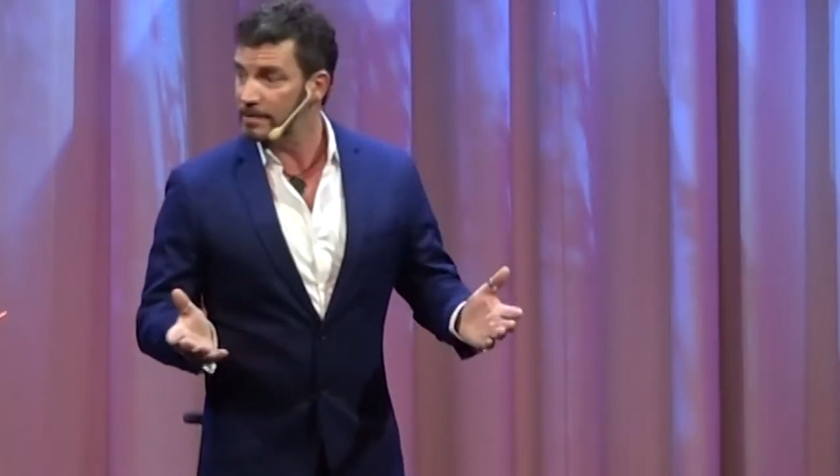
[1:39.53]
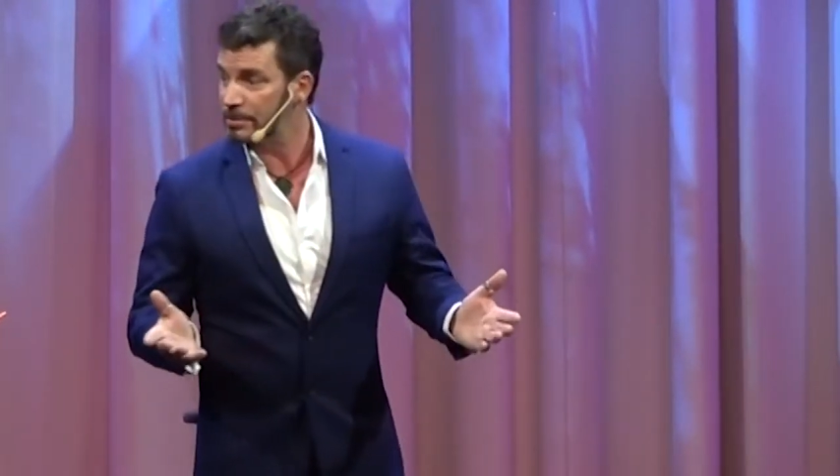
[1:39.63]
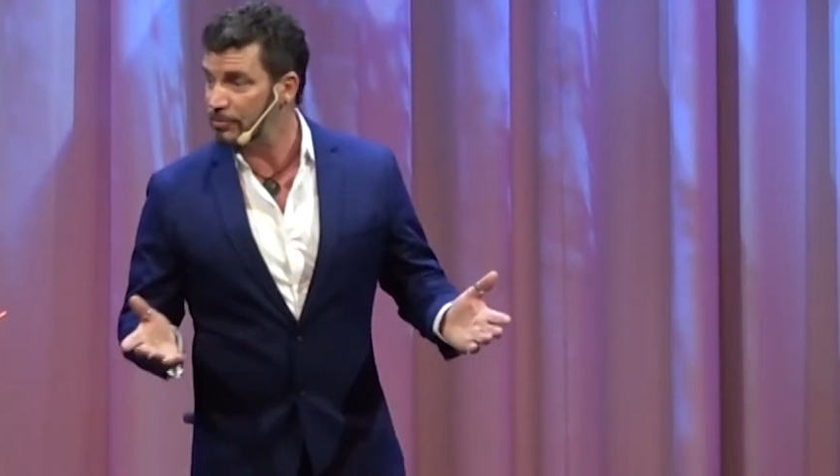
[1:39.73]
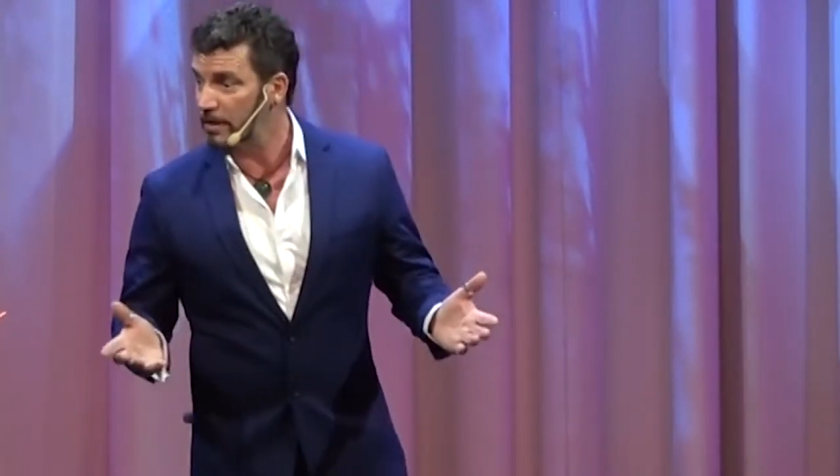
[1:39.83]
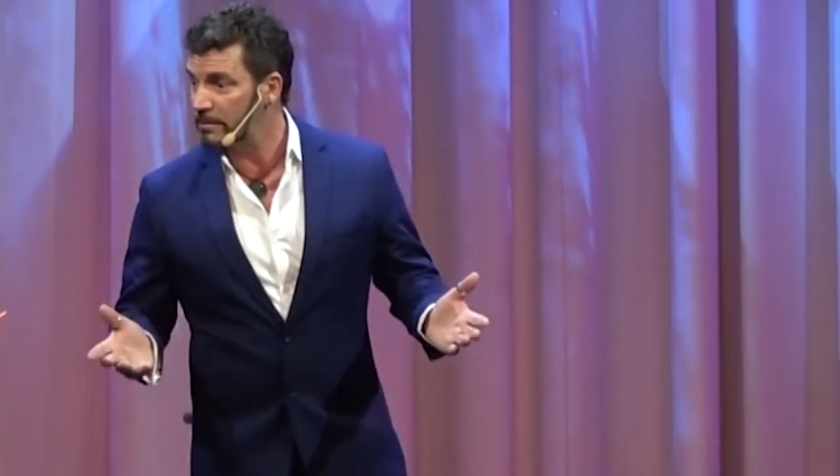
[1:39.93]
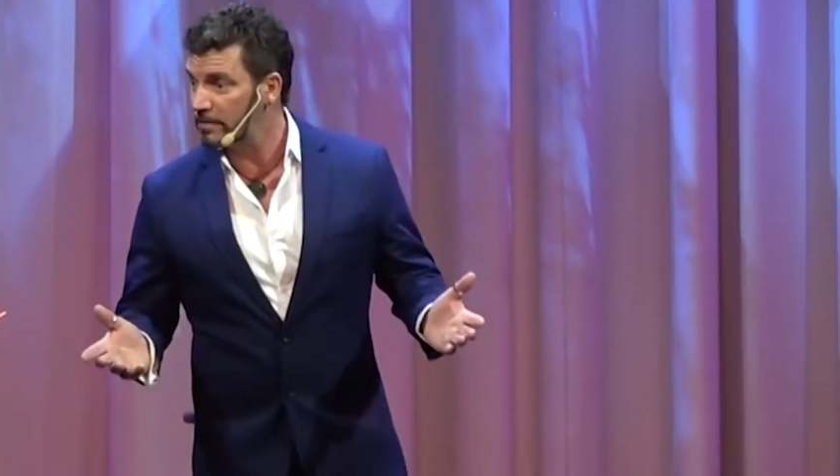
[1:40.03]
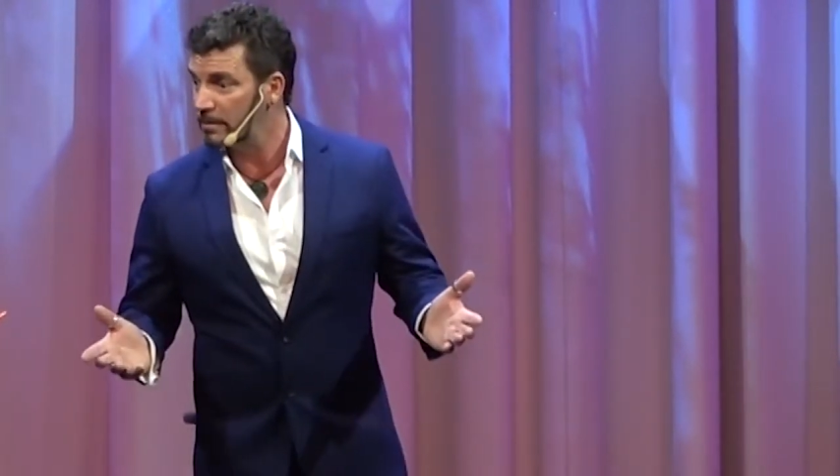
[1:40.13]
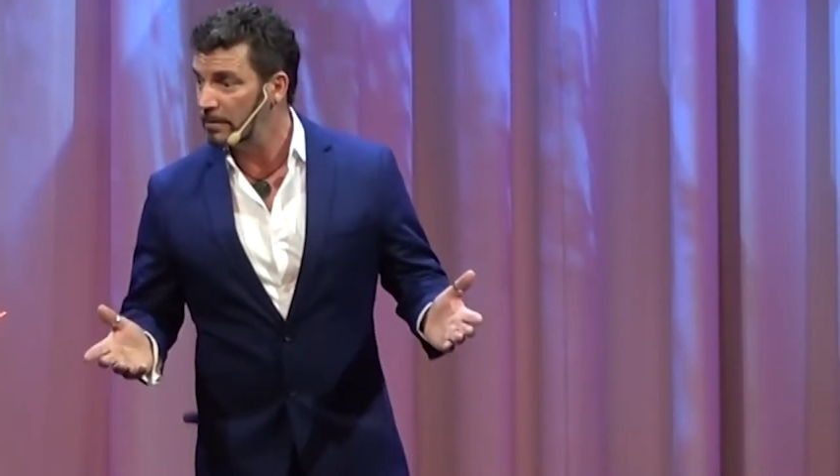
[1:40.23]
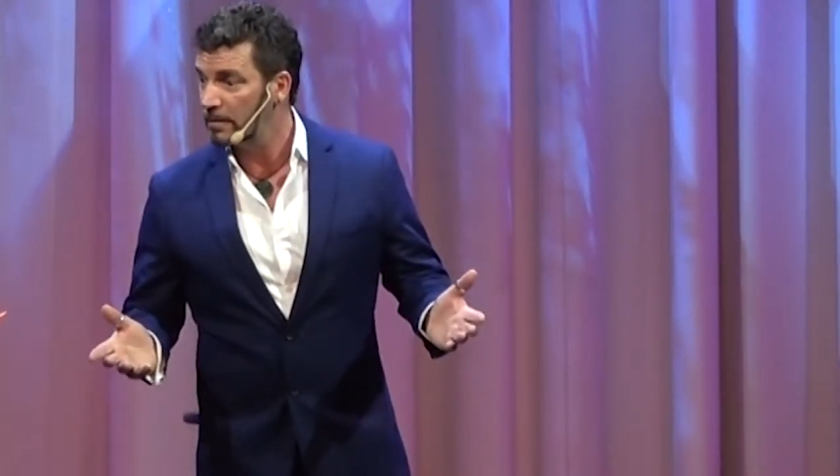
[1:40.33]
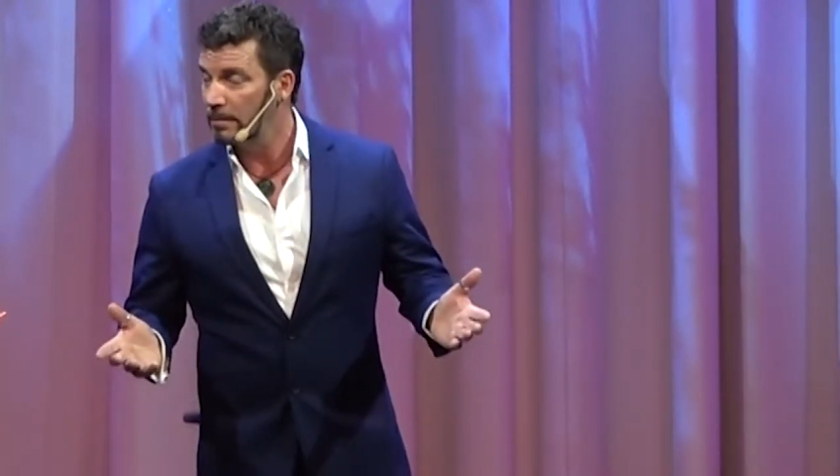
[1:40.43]
district?
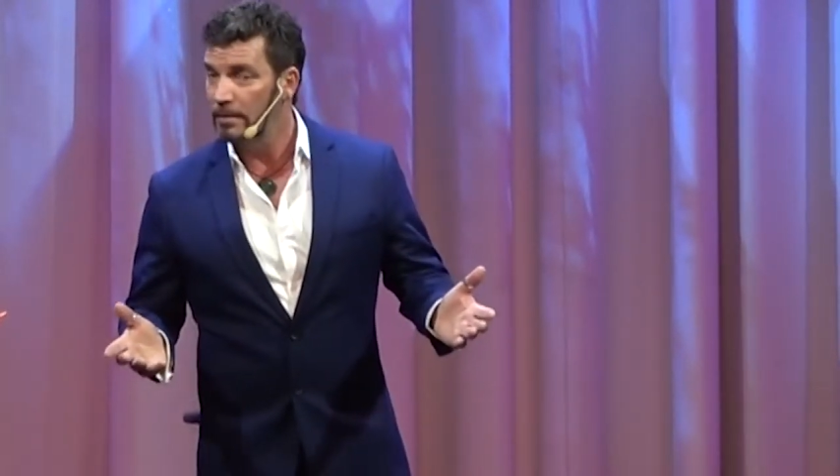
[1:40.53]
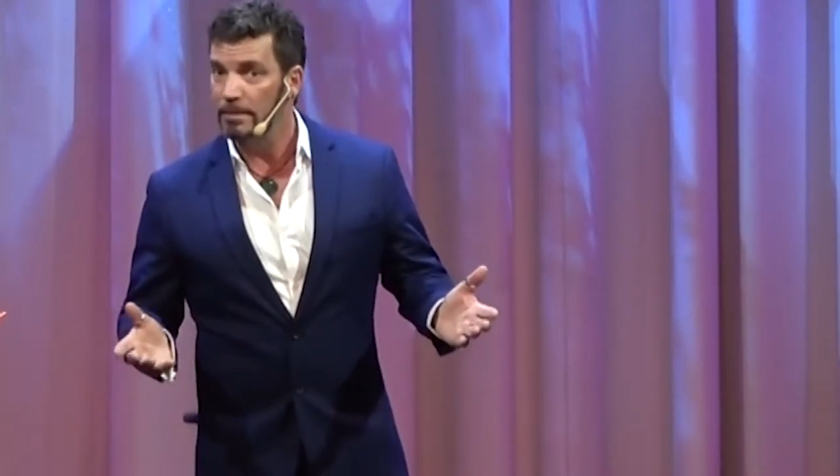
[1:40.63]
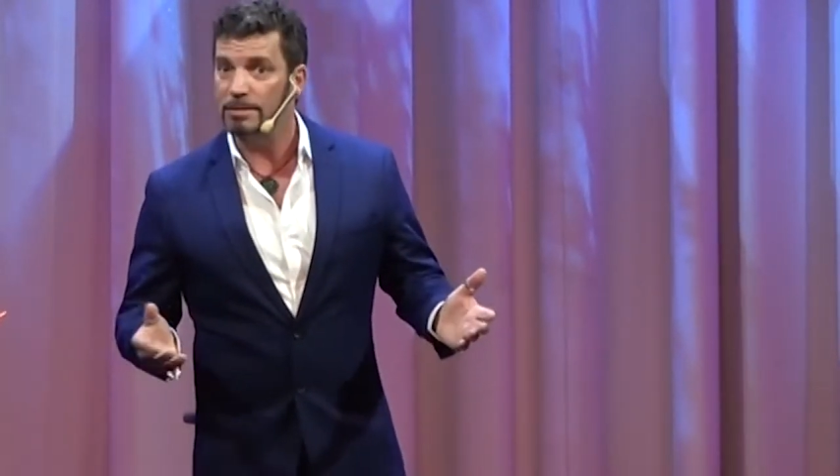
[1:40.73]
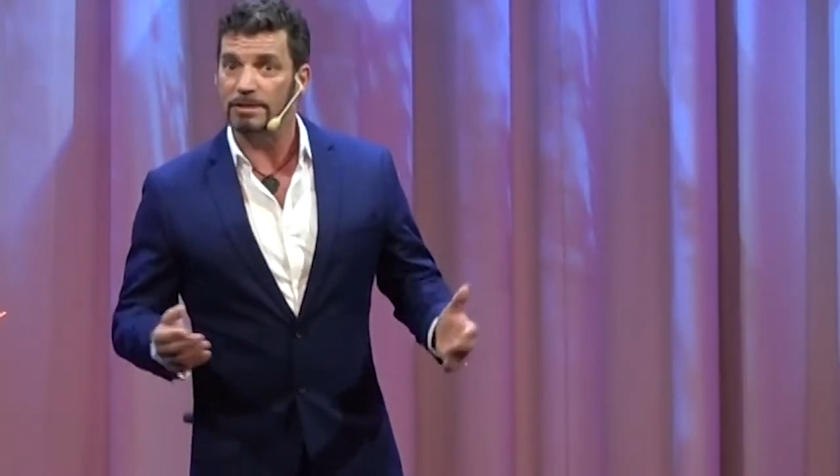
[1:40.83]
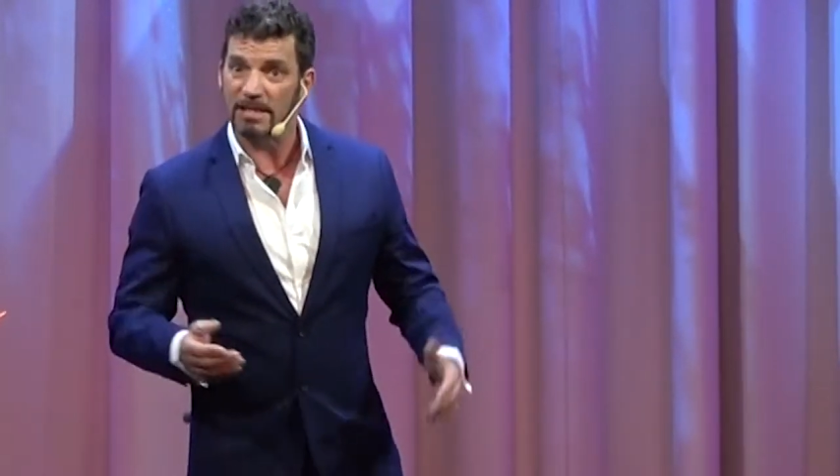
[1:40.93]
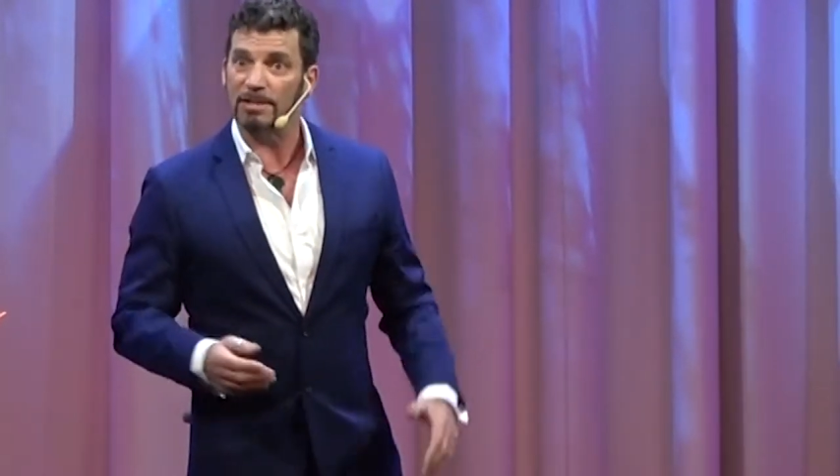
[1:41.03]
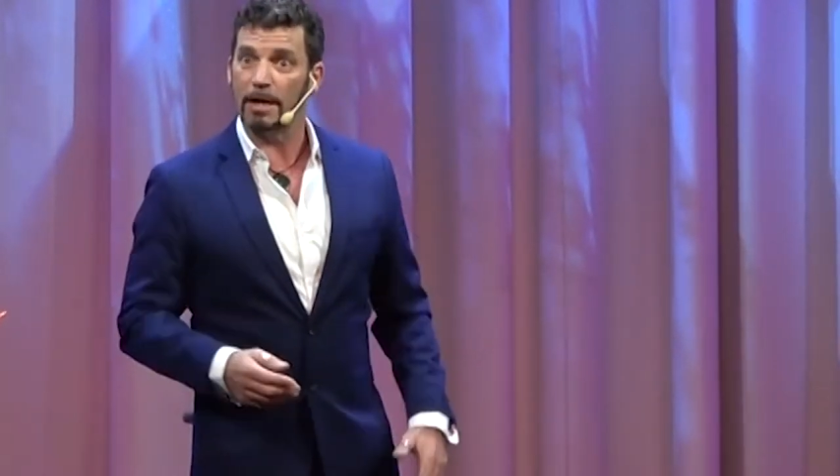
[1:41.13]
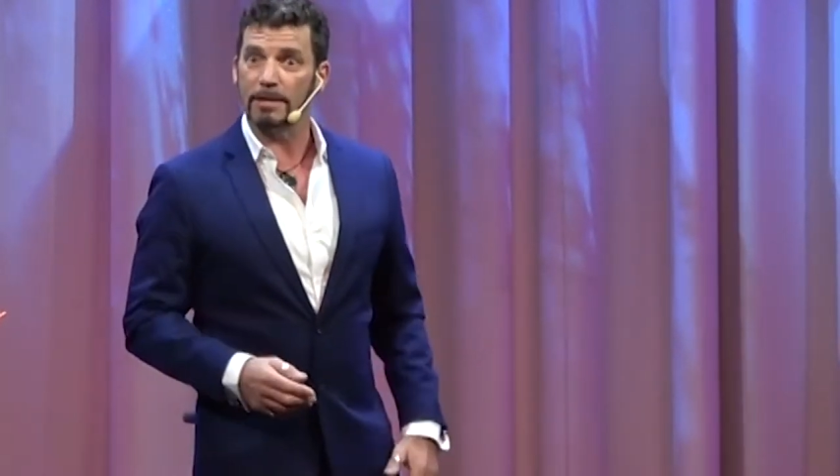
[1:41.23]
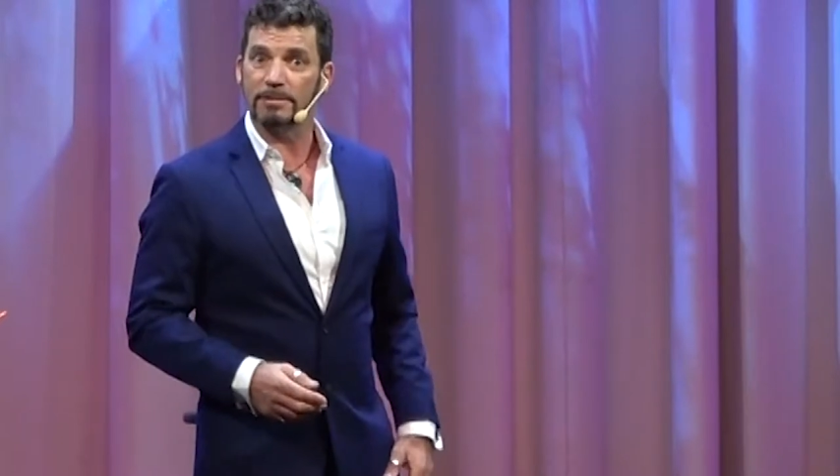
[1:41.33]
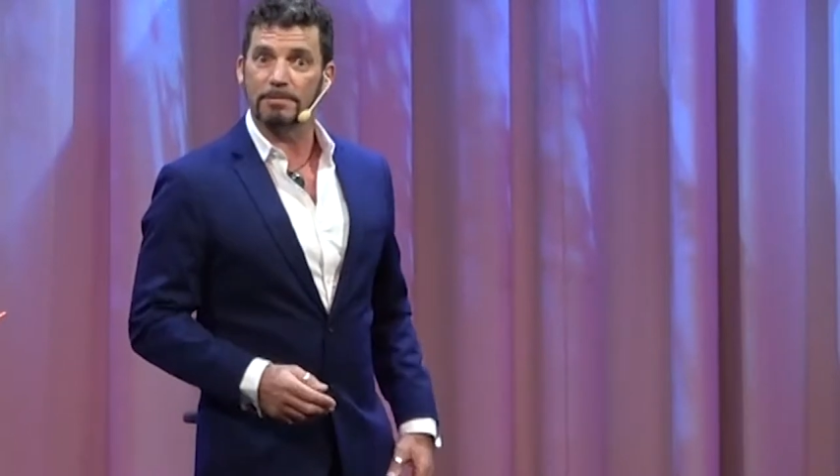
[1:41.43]
She said,
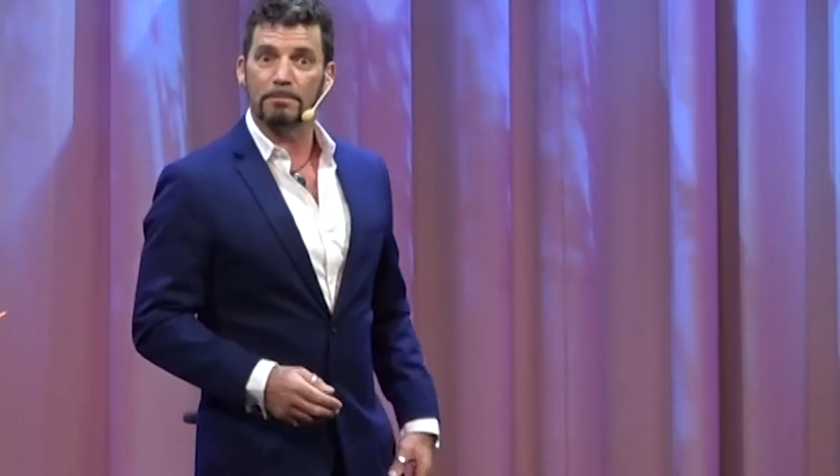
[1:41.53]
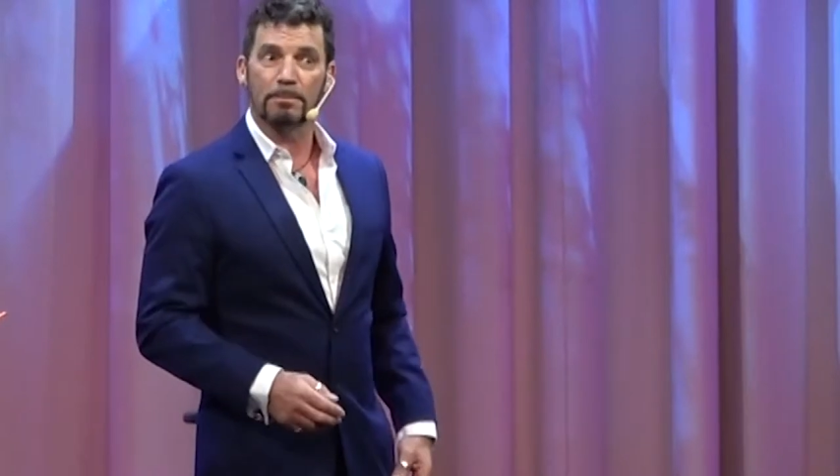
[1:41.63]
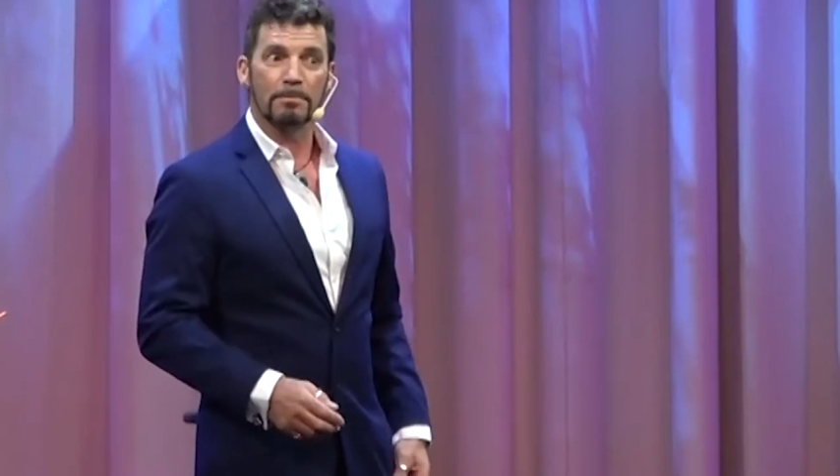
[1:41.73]
yes.